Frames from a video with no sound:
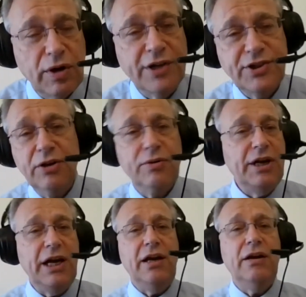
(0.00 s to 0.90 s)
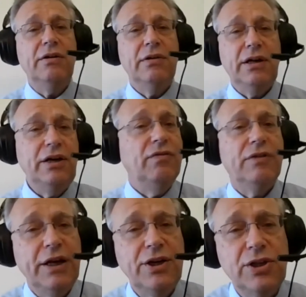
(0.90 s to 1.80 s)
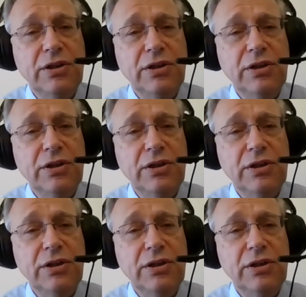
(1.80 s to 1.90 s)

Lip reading: than creating inflation.